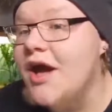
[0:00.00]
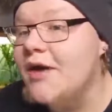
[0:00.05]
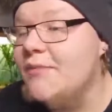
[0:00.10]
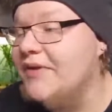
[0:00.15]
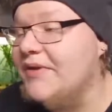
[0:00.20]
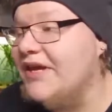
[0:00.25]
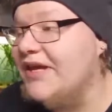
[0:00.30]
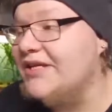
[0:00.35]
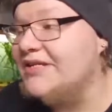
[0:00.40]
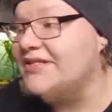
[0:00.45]

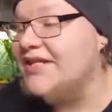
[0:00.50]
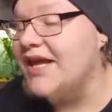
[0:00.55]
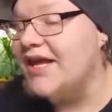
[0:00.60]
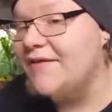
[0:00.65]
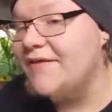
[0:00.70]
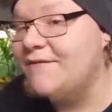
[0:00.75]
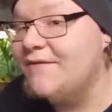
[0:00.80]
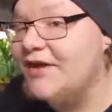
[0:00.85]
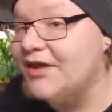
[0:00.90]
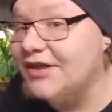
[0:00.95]
because they
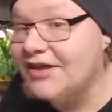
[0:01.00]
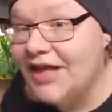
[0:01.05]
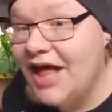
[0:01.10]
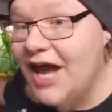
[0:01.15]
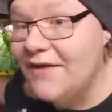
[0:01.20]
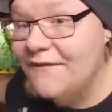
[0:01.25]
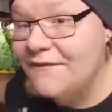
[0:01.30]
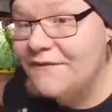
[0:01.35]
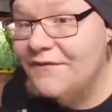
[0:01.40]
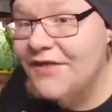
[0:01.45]
get fed
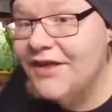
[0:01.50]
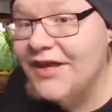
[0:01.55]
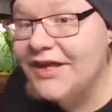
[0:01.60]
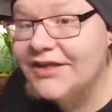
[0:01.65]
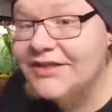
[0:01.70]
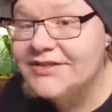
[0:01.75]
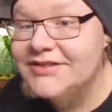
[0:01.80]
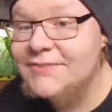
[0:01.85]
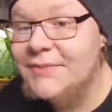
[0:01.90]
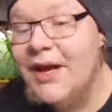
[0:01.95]
live
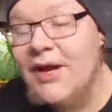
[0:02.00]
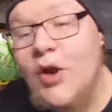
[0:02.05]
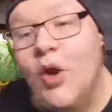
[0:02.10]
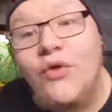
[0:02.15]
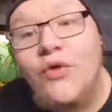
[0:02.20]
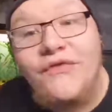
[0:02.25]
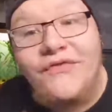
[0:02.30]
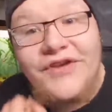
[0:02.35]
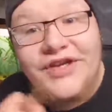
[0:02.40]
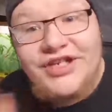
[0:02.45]
things, my
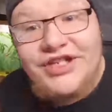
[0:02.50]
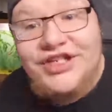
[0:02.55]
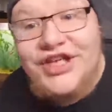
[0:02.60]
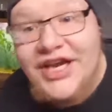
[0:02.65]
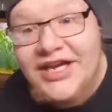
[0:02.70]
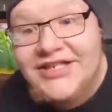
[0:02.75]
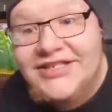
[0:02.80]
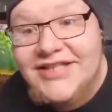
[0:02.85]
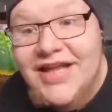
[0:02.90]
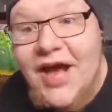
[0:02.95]
goldfish
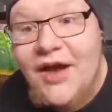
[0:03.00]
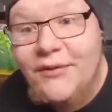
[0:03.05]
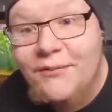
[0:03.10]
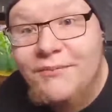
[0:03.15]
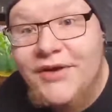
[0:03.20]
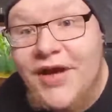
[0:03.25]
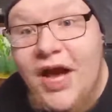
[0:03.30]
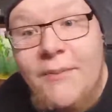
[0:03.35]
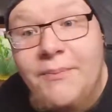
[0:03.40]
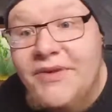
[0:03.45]
chase down
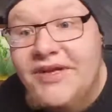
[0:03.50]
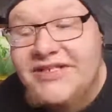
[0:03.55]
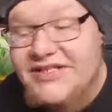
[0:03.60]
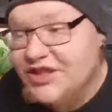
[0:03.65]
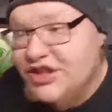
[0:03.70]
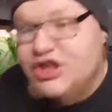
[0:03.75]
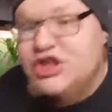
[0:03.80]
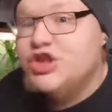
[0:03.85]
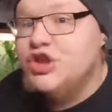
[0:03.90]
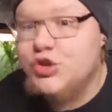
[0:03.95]
guppies and
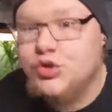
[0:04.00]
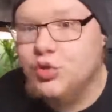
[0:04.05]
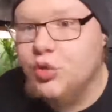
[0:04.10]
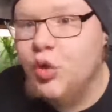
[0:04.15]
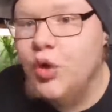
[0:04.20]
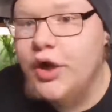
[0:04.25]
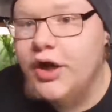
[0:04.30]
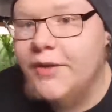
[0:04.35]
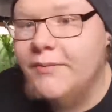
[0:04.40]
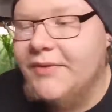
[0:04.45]

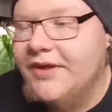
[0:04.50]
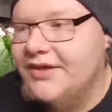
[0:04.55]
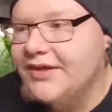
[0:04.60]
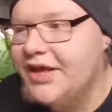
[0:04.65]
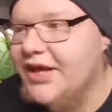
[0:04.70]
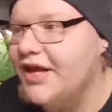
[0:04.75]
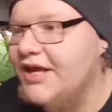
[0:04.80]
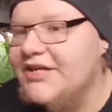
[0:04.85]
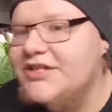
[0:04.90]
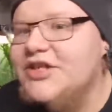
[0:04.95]
destroy them. Like,
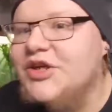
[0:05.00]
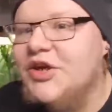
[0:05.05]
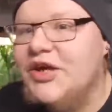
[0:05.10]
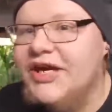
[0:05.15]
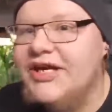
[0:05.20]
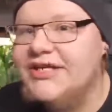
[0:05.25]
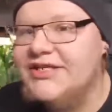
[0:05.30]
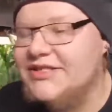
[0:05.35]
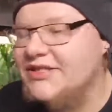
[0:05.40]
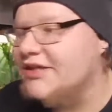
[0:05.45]
it is
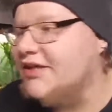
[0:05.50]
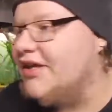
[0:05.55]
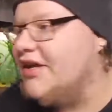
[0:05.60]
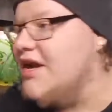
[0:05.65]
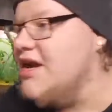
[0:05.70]
crazy.